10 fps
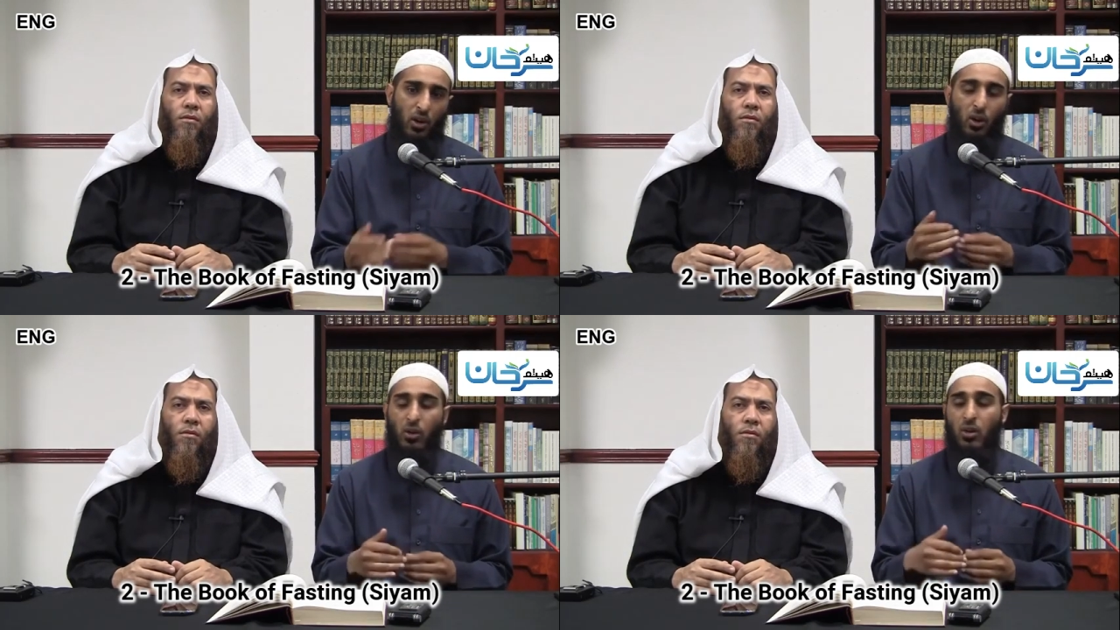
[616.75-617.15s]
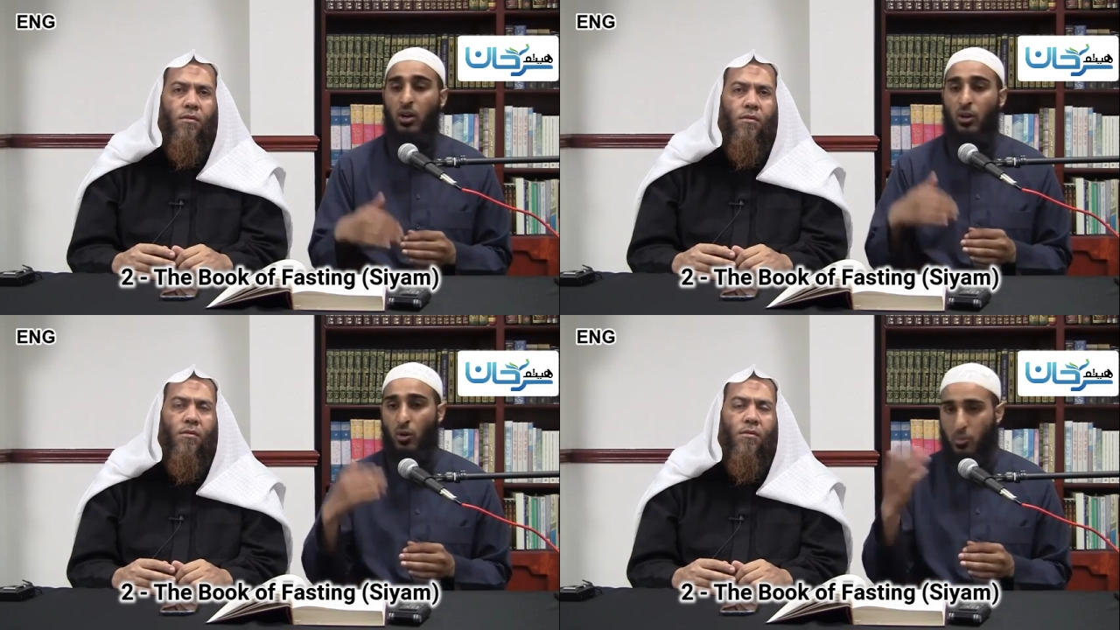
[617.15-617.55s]

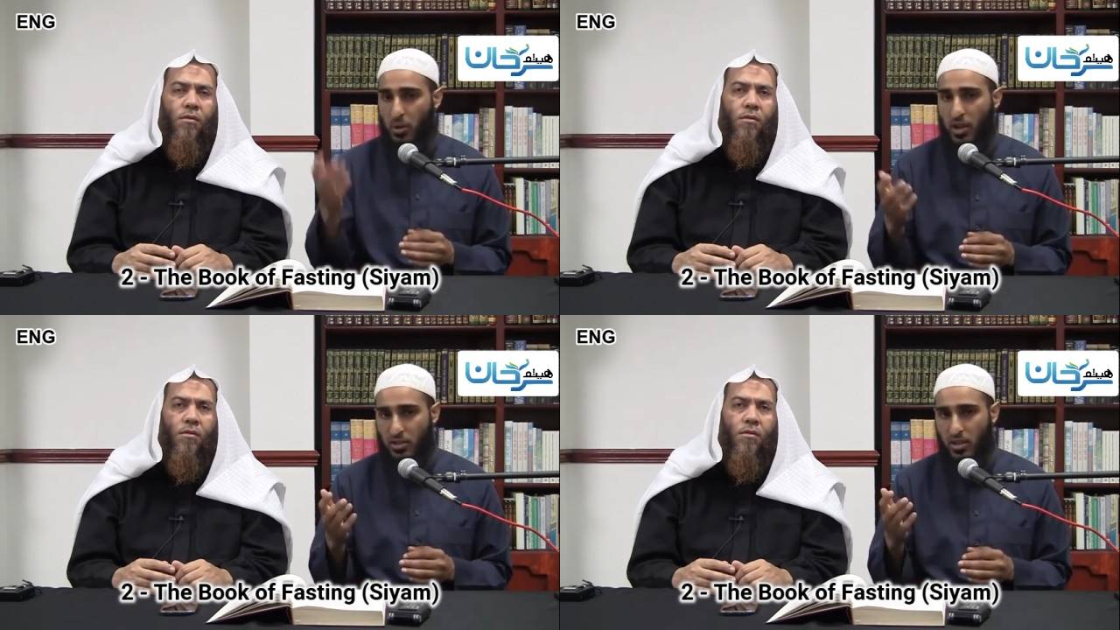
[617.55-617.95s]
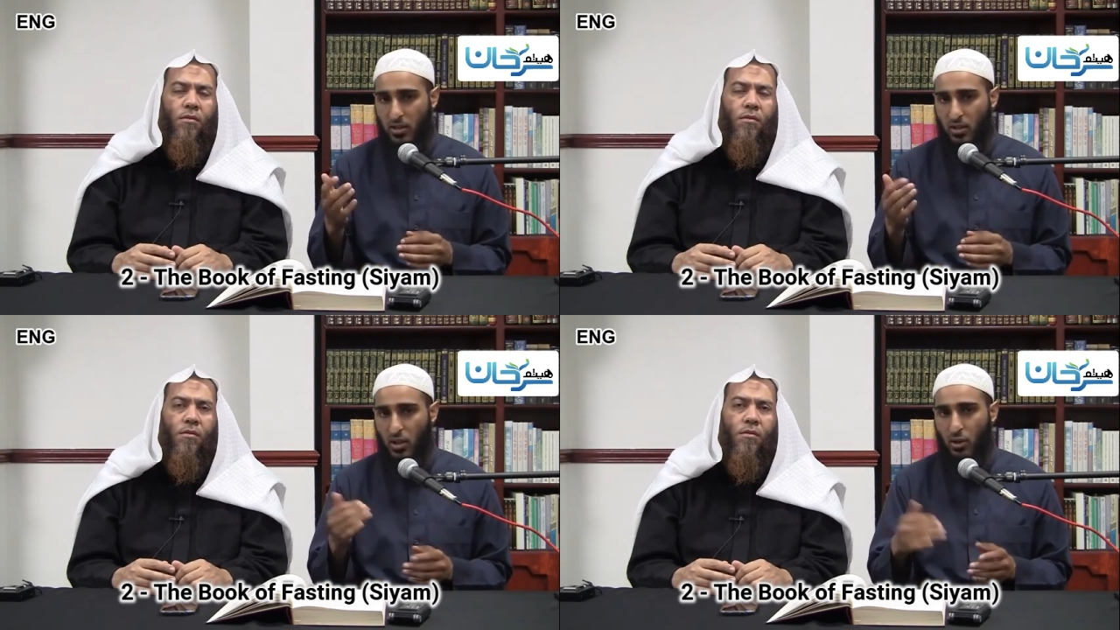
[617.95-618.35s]
Speaker 1: or an old
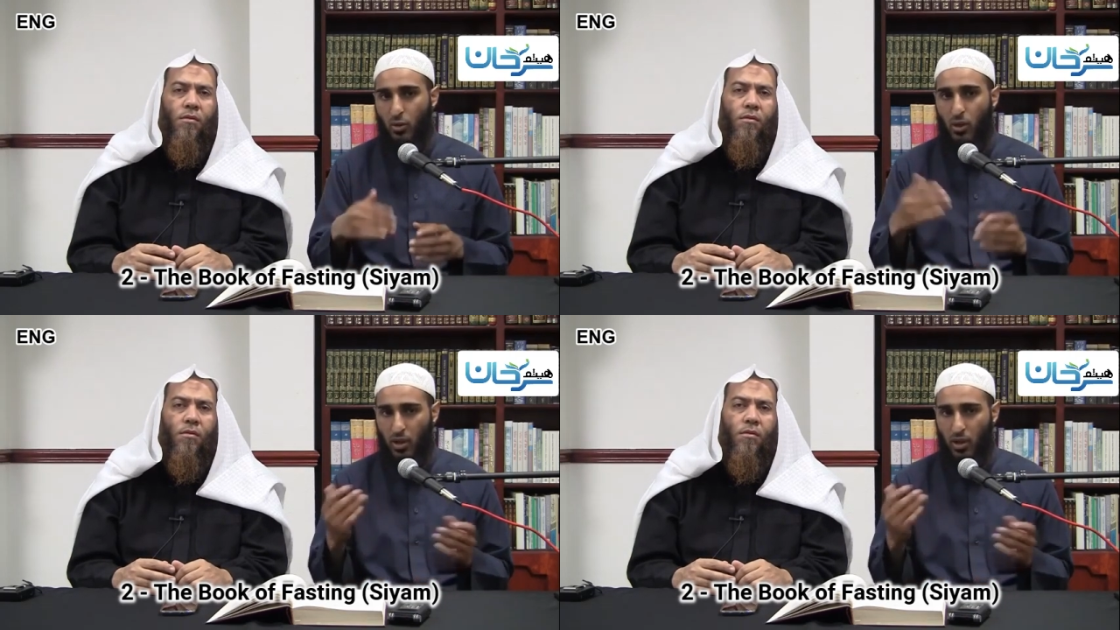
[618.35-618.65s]
person who